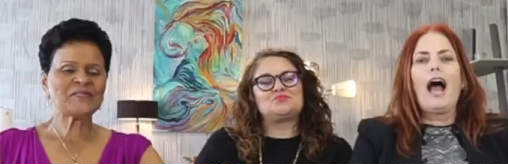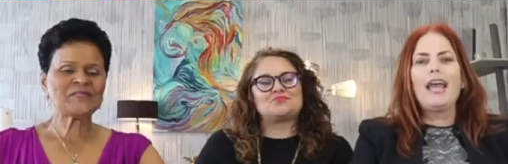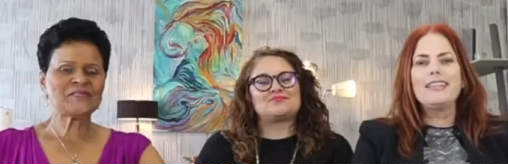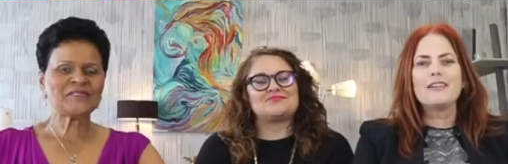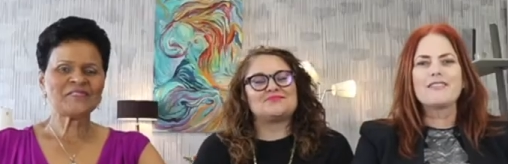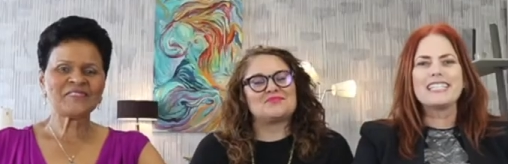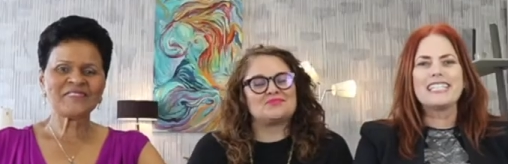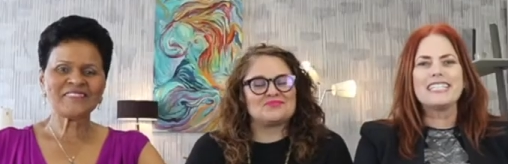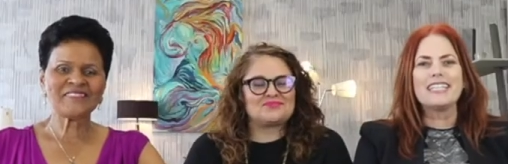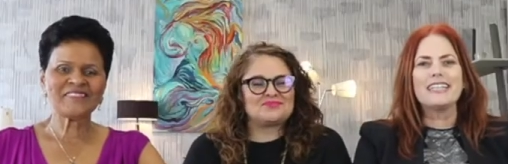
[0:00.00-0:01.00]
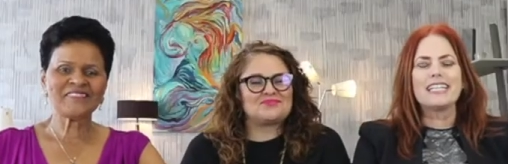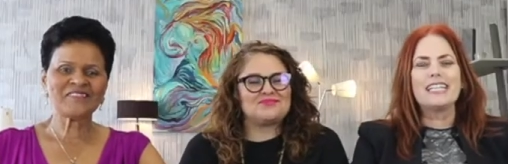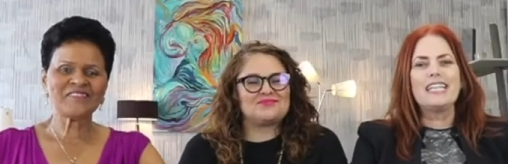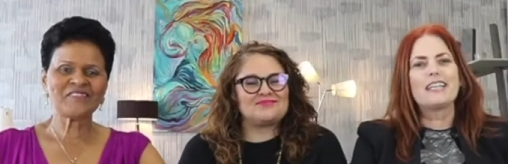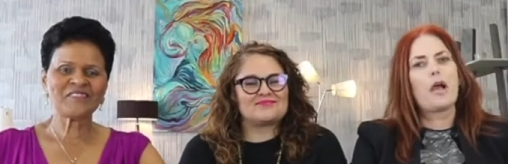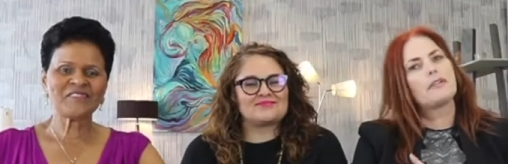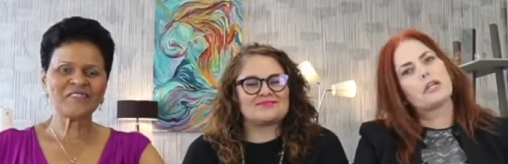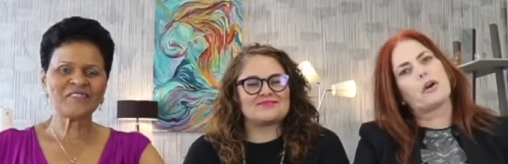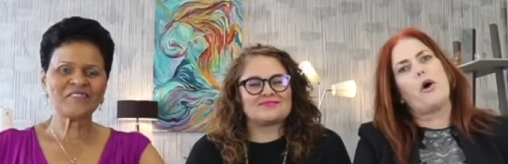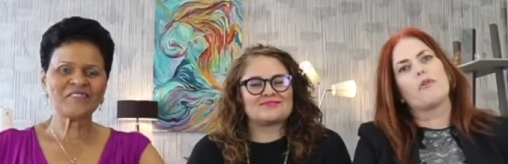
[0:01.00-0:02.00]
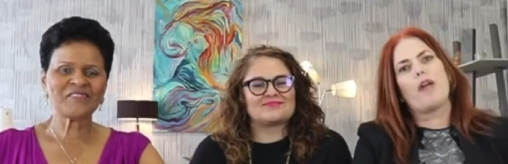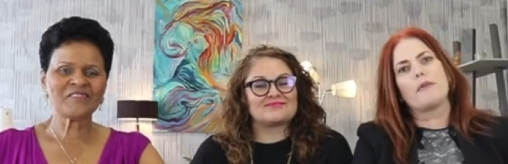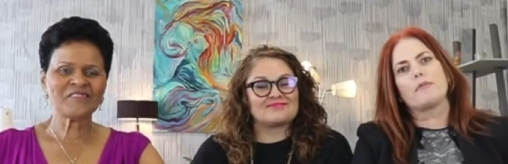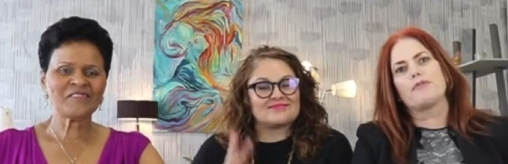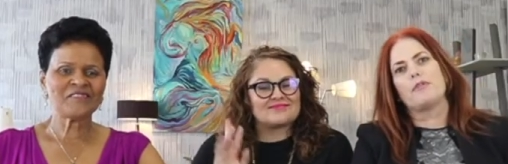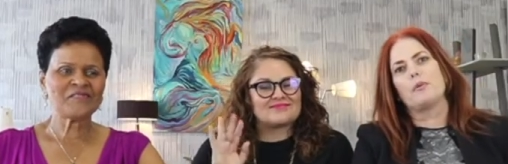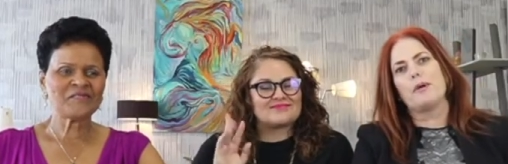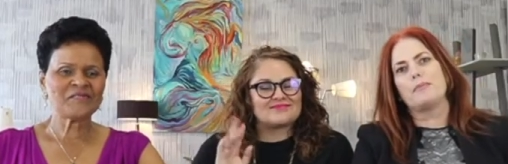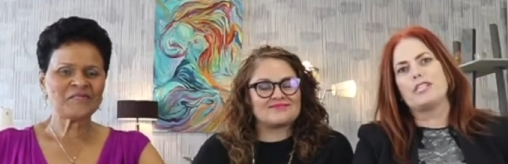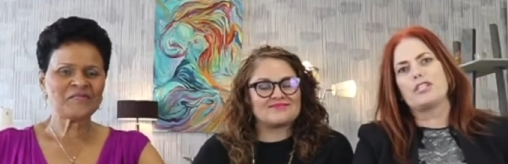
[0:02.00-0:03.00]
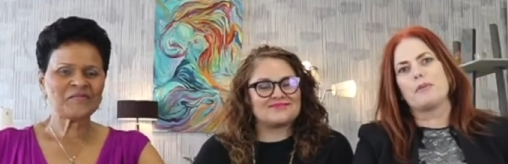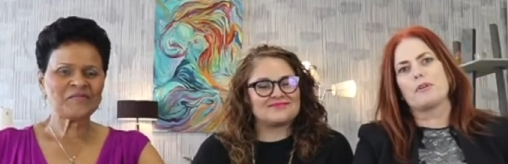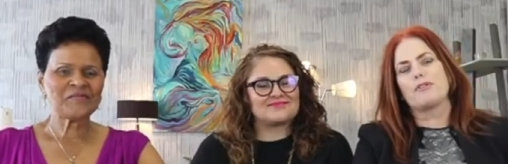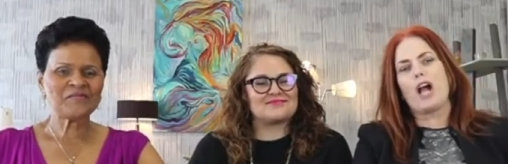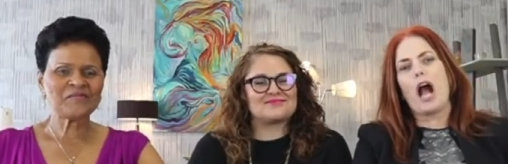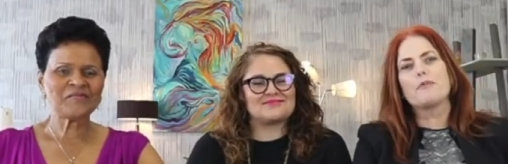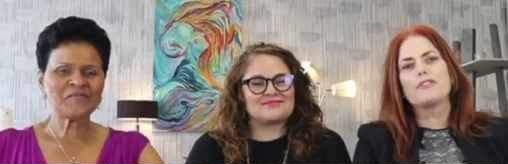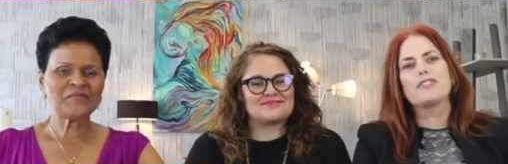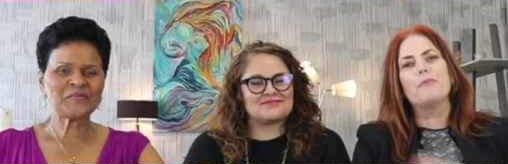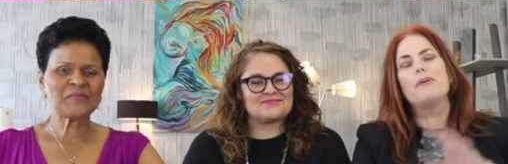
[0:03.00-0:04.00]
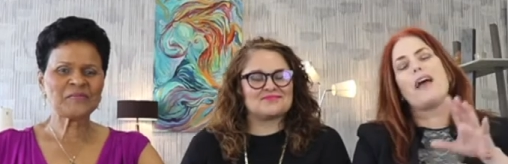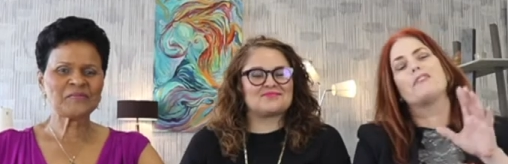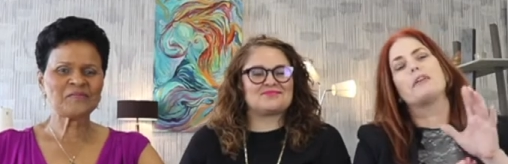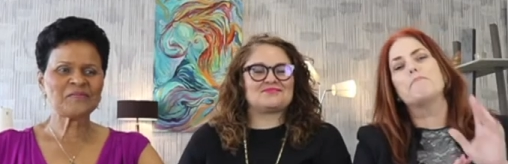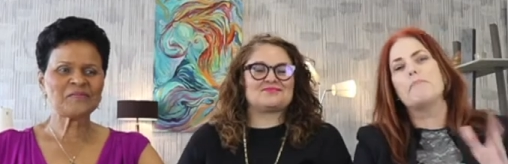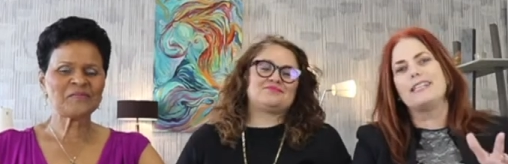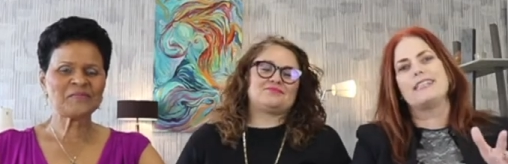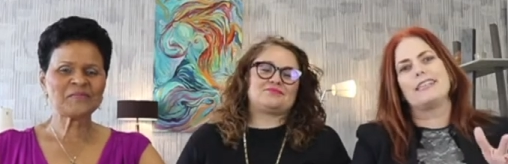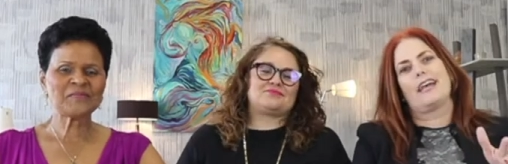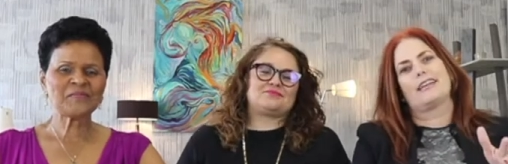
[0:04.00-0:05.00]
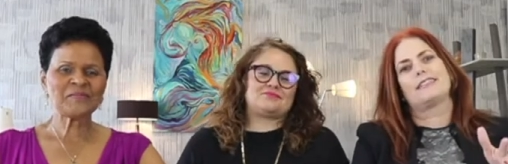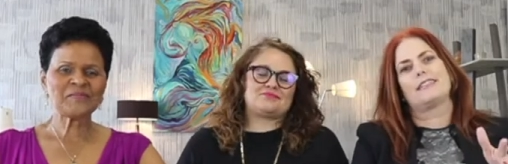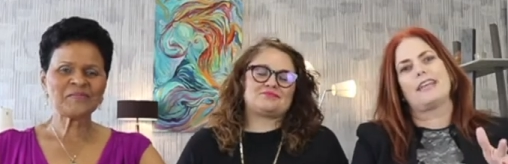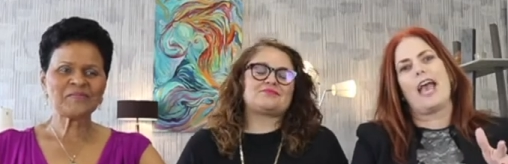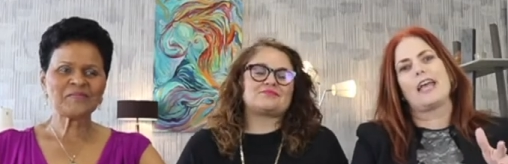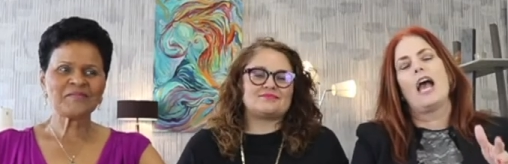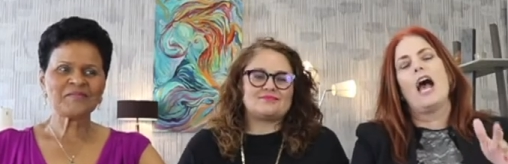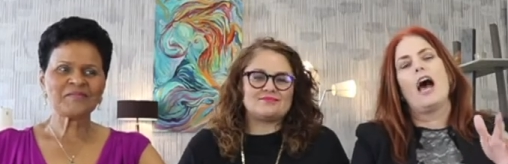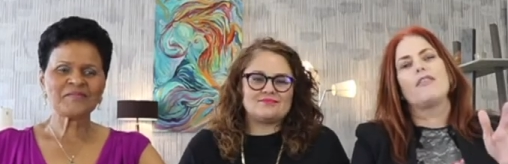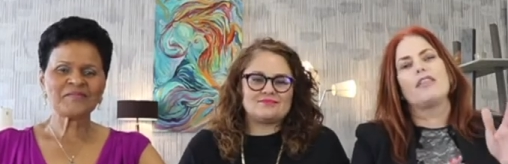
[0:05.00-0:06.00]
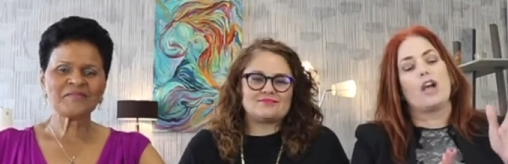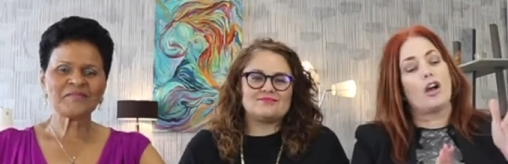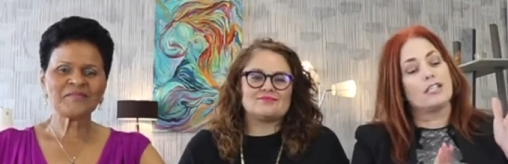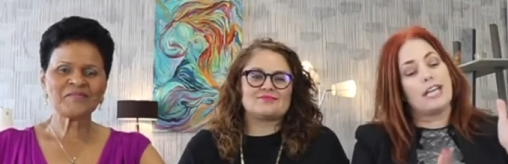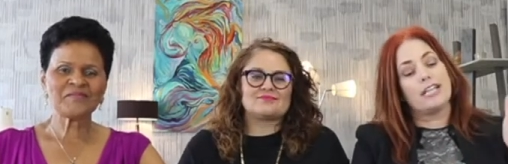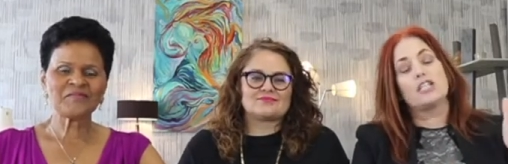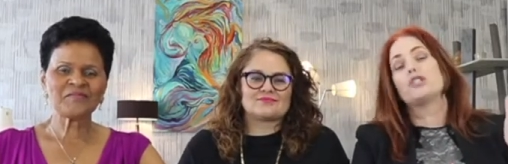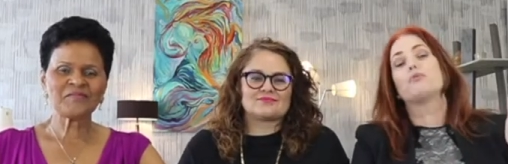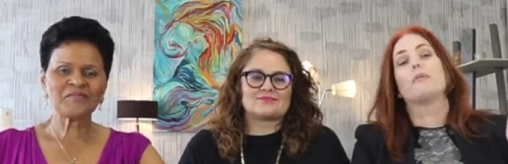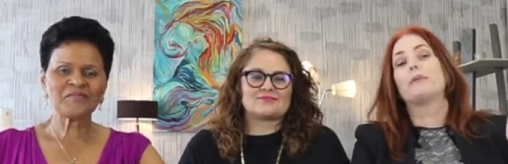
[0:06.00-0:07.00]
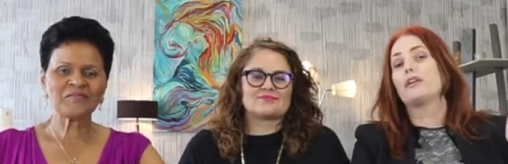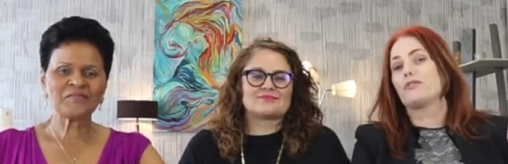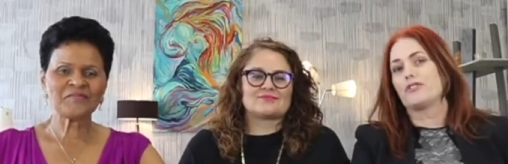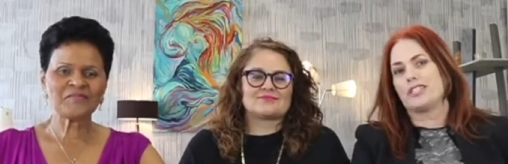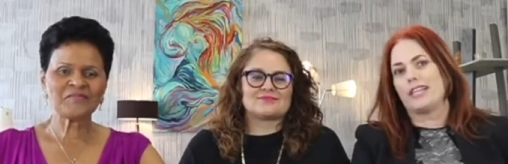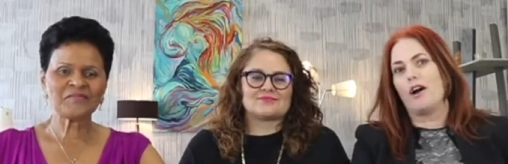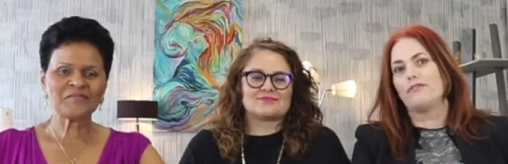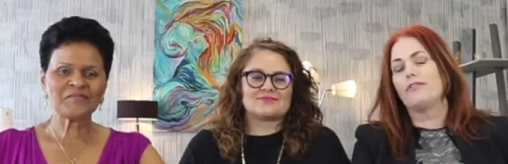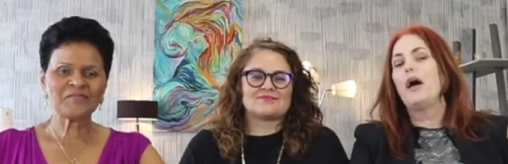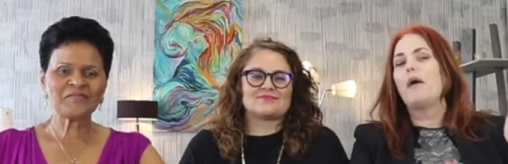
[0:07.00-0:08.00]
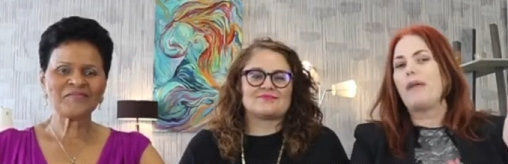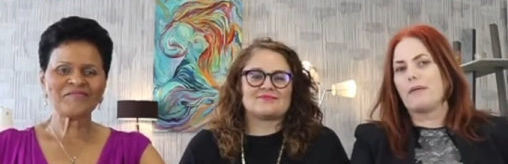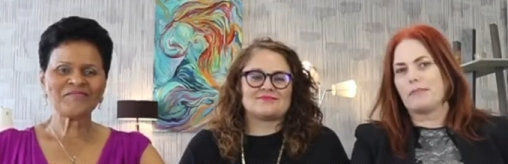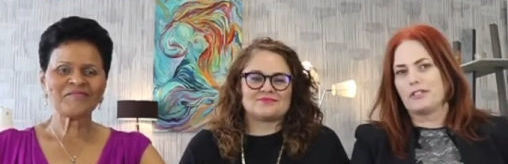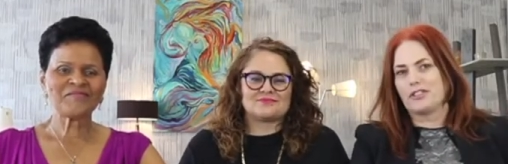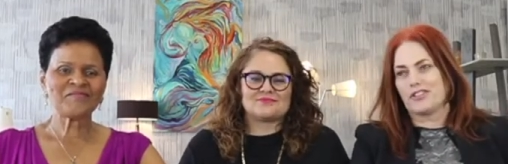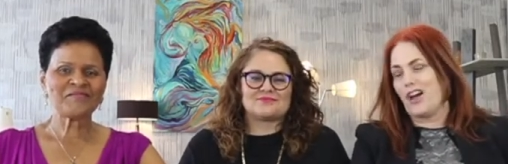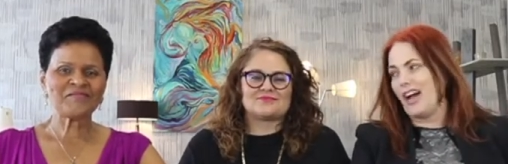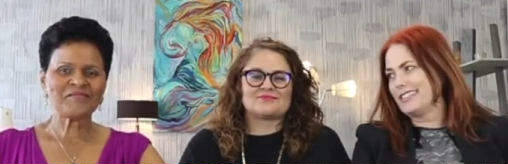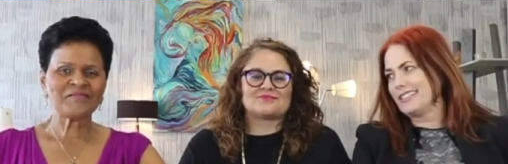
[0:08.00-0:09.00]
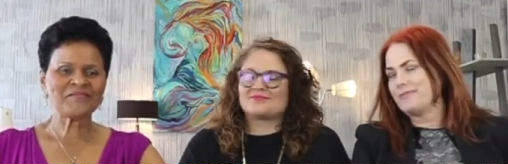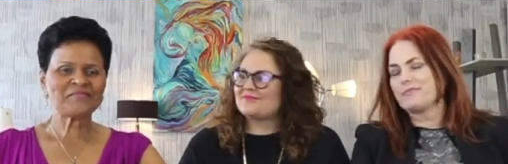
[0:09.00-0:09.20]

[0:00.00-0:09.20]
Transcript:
Speaker 1: Hi there, this is Cynthia Heathcoe and Nicole Rymer from the Women's Chamber of Commerce, and we have an amazing guest today, the audacious woman herself, Pamela Toussaint.